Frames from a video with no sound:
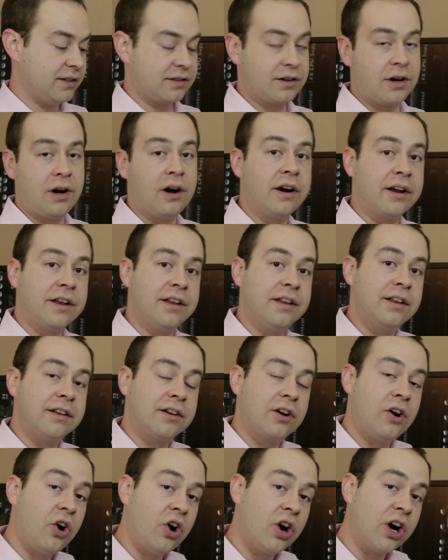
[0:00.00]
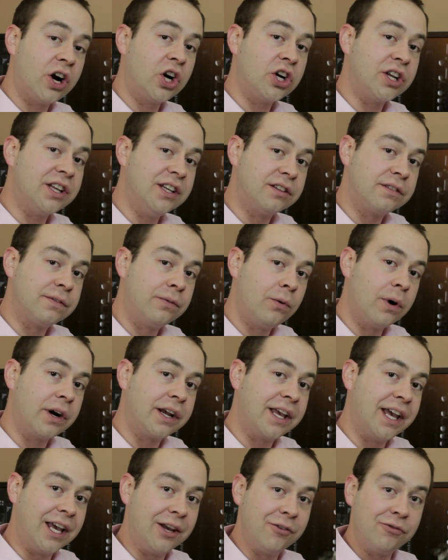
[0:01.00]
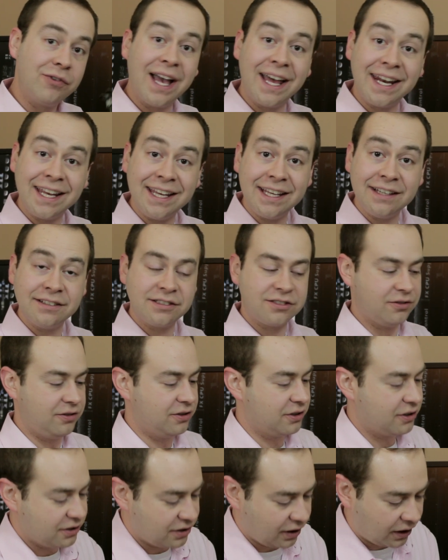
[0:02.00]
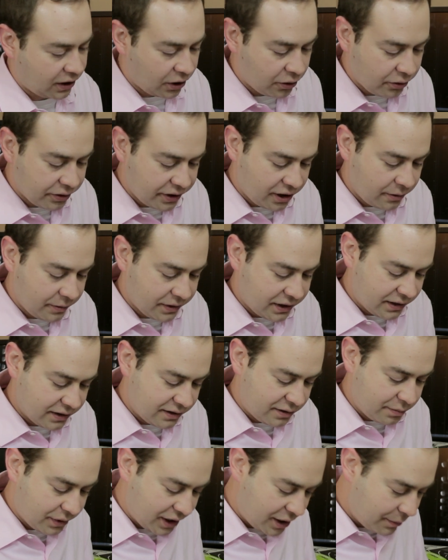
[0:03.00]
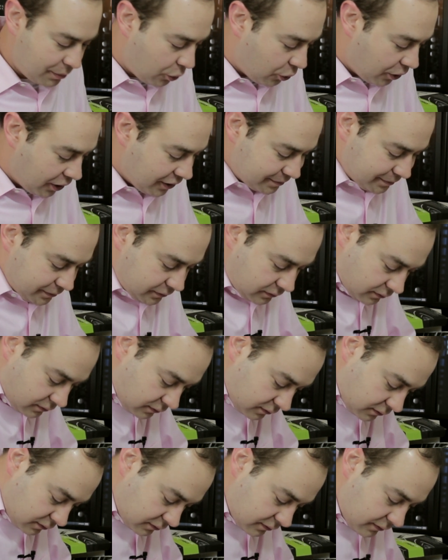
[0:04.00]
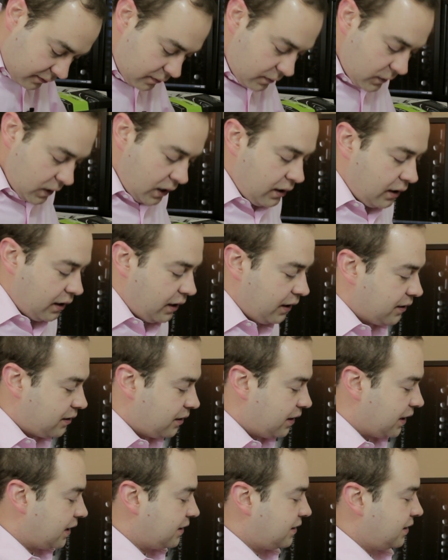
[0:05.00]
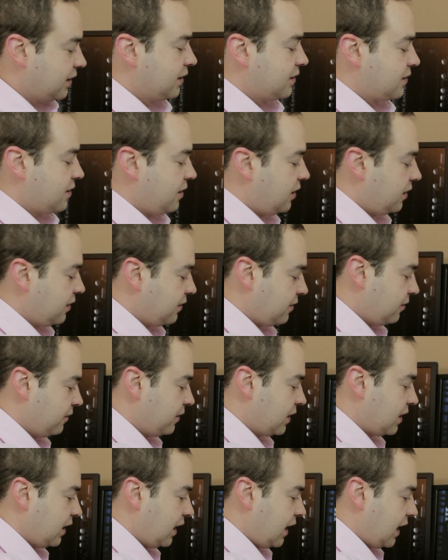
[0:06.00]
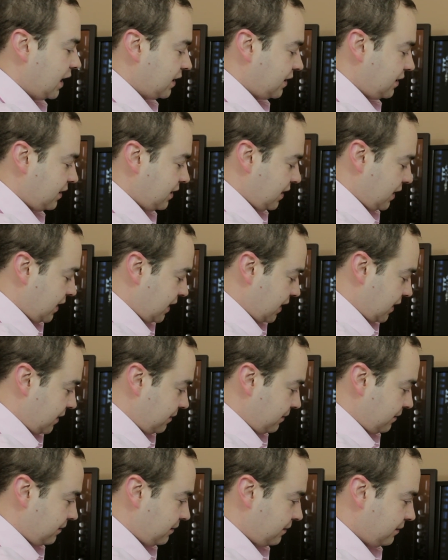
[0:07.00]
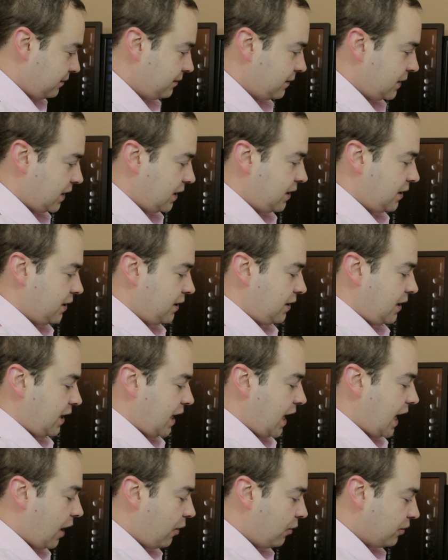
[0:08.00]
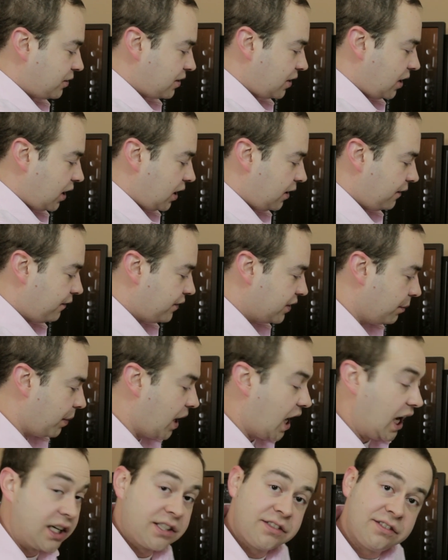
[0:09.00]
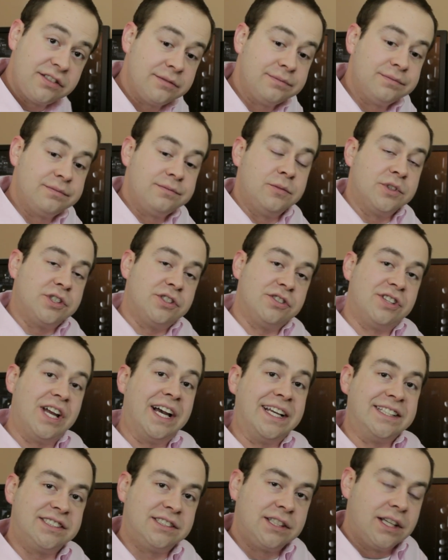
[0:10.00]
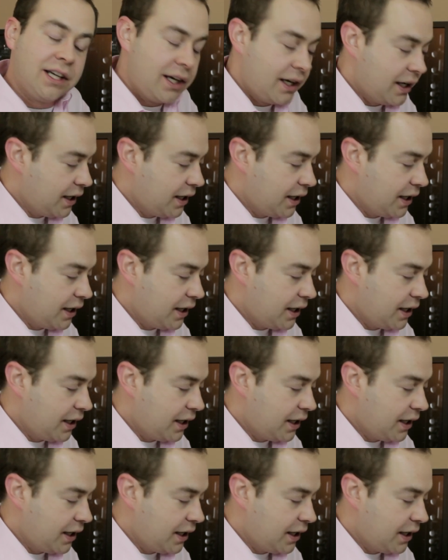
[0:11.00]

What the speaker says: This card is 4K ready, so you're good to go there with the DisplayPort. So like I said, this card is overclocked out of the box, which is nice.